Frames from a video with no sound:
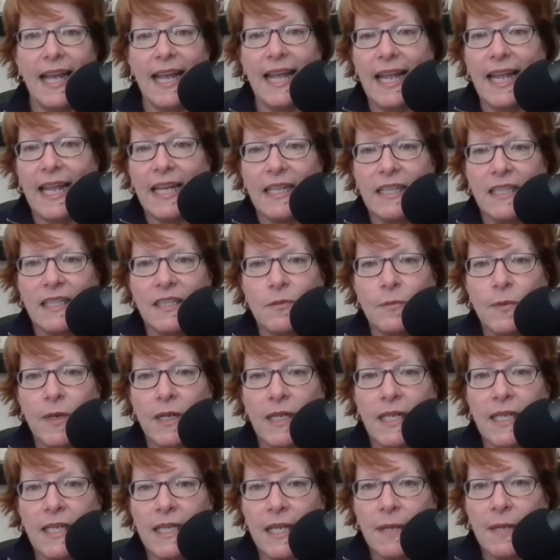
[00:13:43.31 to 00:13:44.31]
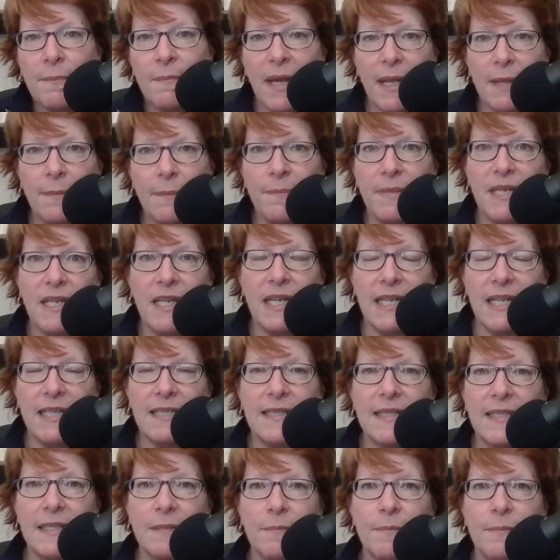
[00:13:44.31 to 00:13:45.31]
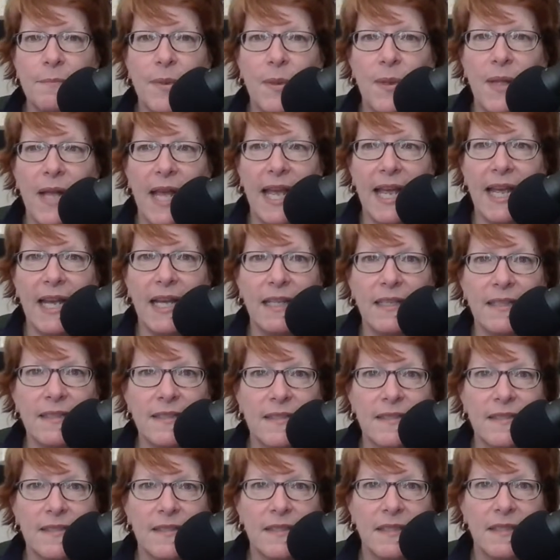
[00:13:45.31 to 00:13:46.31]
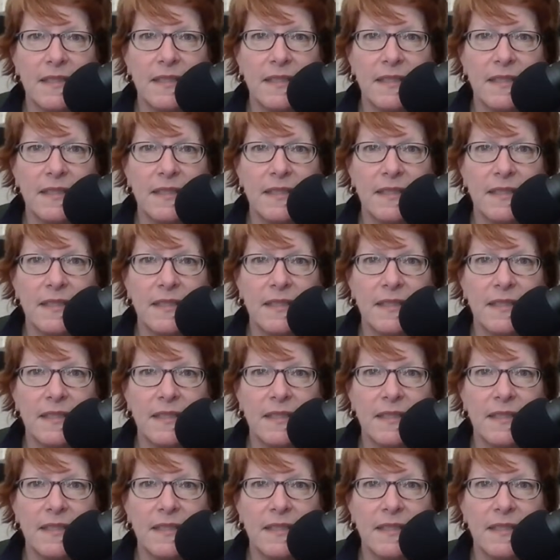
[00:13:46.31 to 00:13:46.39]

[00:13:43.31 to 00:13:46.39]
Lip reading: And running them might be as simple as